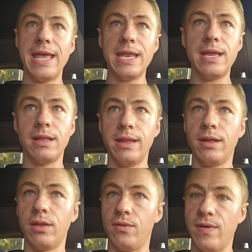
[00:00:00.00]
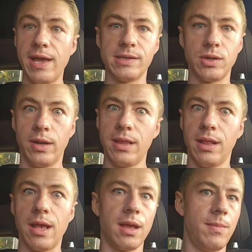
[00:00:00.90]
any legal advice or
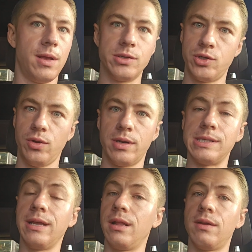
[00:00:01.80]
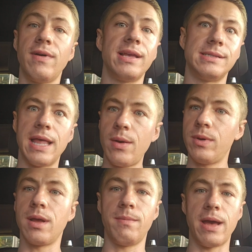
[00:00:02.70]
anything that could be construed as legal advice, that
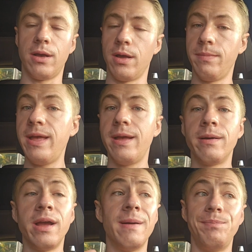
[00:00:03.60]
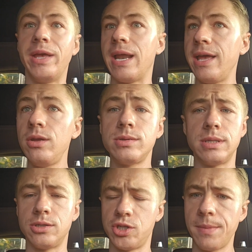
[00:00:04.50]
would come back on me. And I
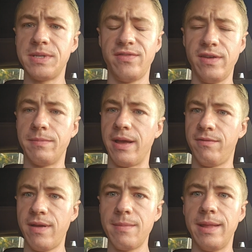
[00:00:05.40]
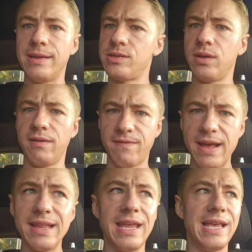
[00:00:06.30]
use this job to feed my family. So the
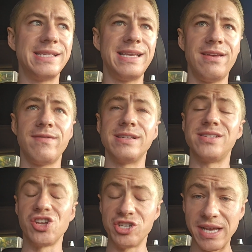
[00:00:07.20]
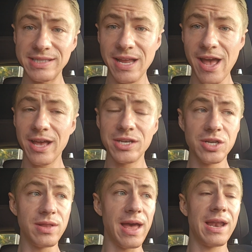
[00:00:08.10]
fact that he's even suggesting I could
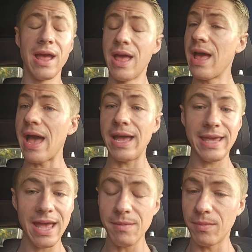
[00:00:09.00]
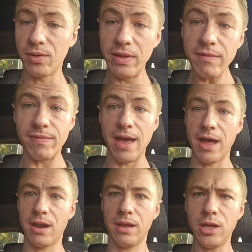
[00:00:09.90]
do that, I can't believe
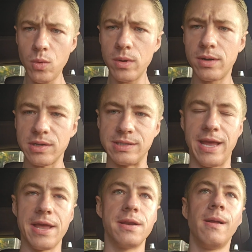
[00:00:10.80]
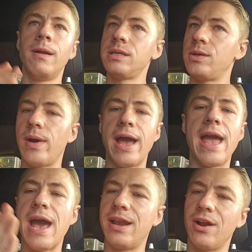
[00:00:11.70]
that. You understand? So
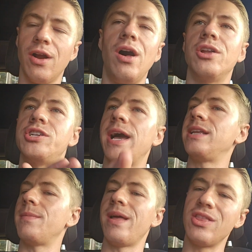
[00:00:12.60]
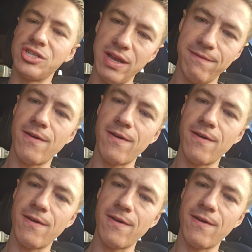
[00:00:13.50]
I had her all jacked up, and then she